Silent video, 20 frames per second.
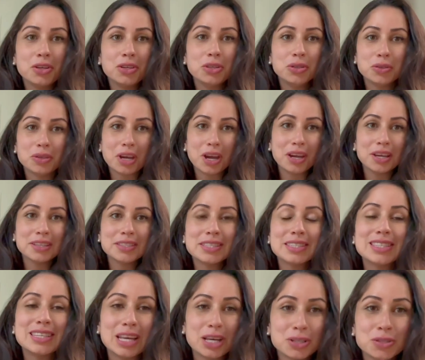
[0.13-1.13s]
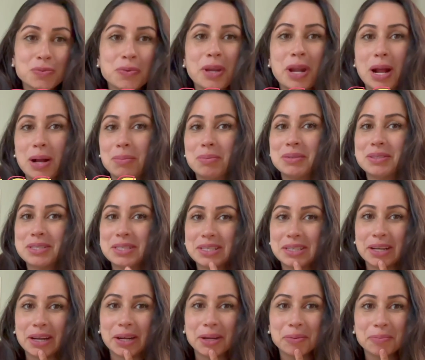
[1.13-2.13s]
You guys, guess what happened
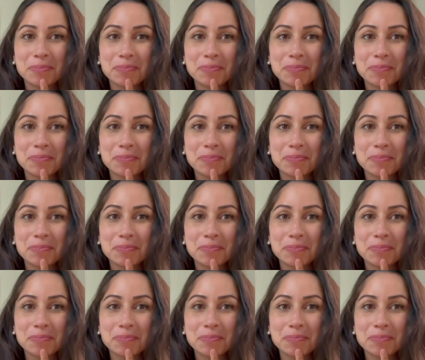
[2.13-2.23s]
today?